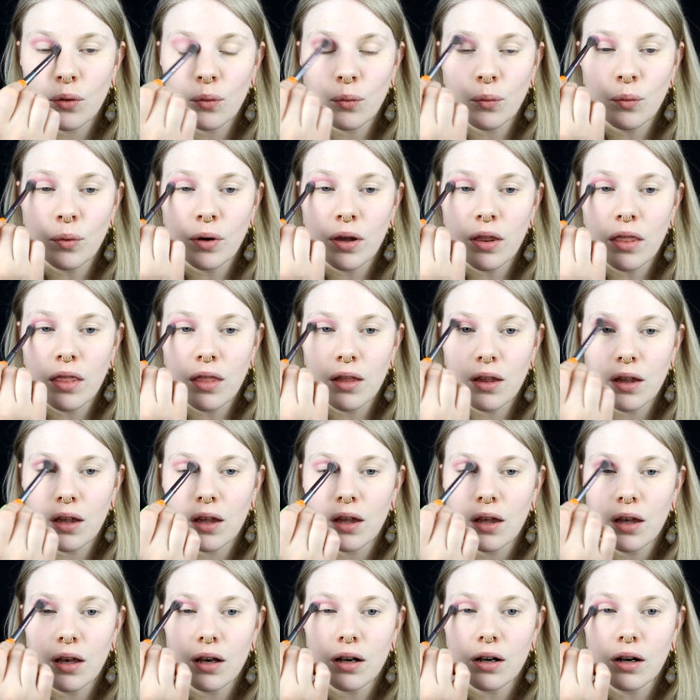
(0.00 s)
with
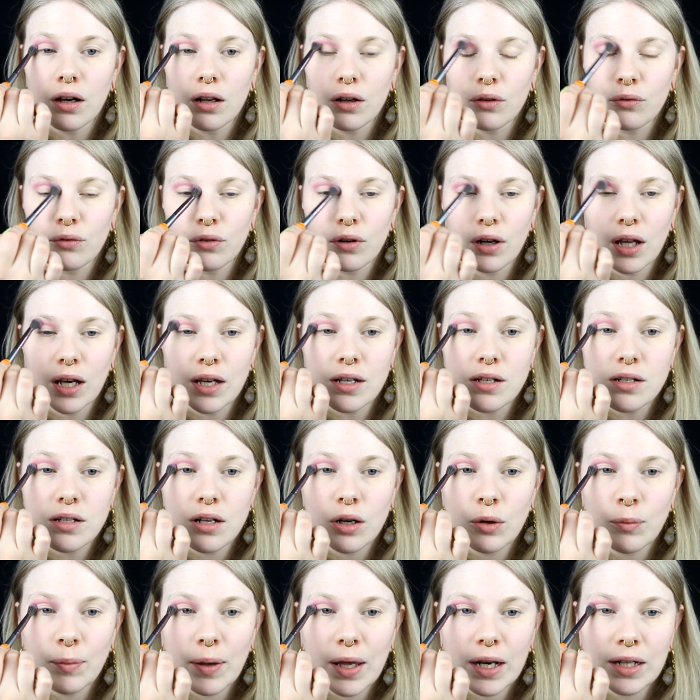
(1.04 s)
a colorful
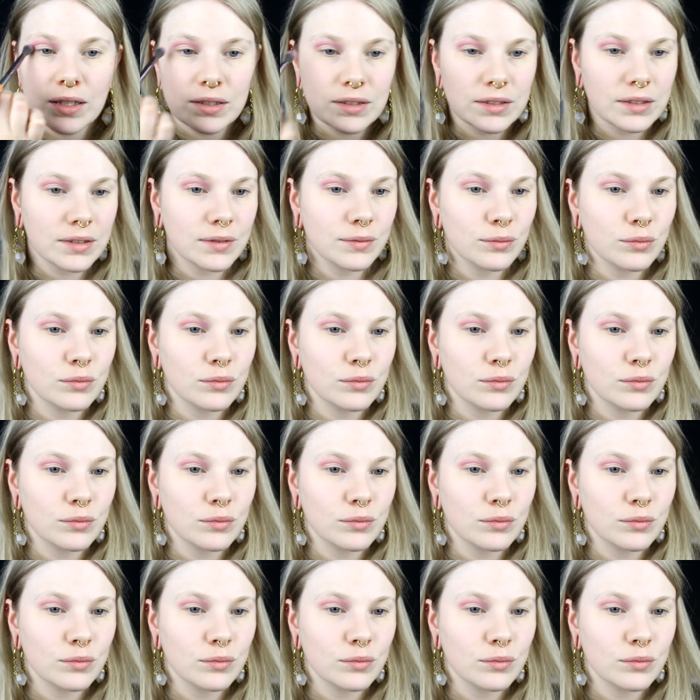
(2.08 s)
eyeshadow palette.